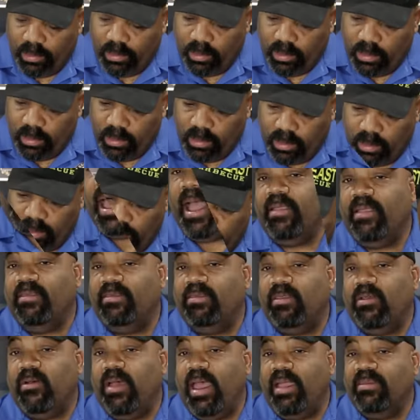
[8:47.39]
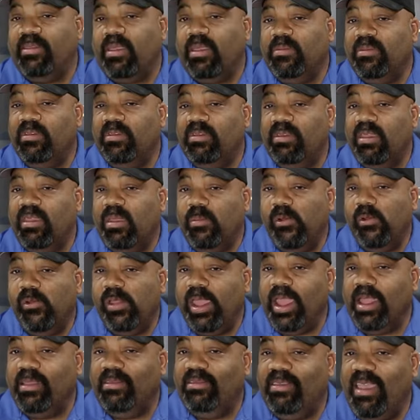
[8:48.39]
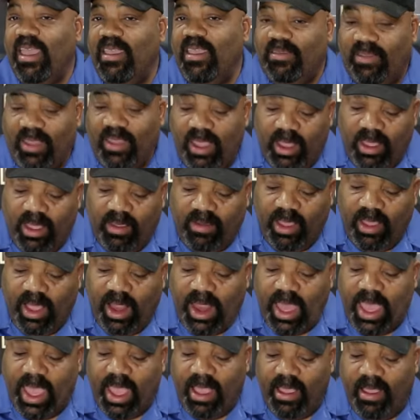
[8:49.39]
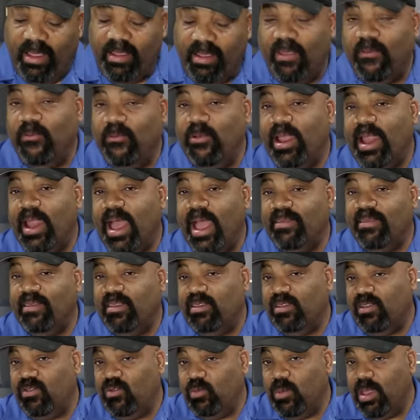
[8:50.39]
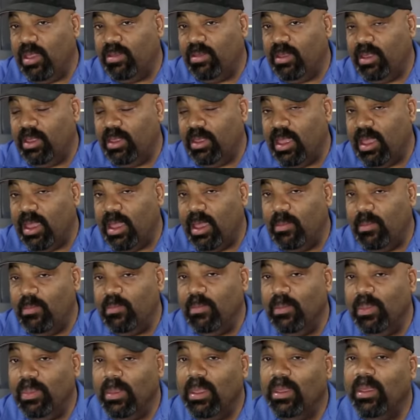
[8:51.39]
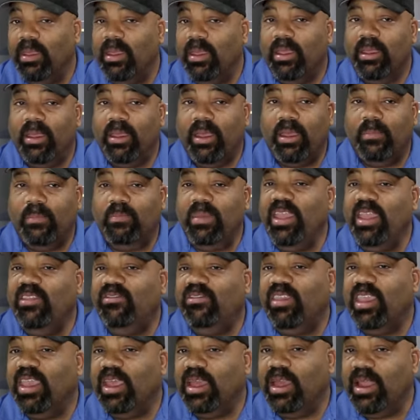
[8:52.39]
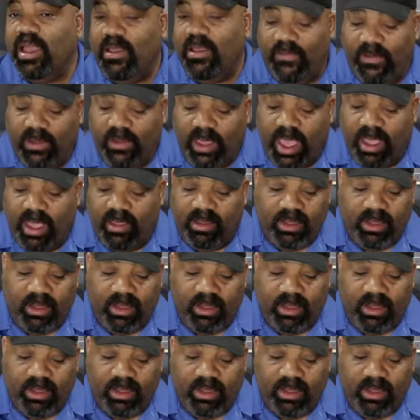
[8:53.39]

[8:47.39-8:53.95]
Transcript: All right, guys, so as I'm simmering and tasting this glaze, I realized it just wasn't peachy enough, okay?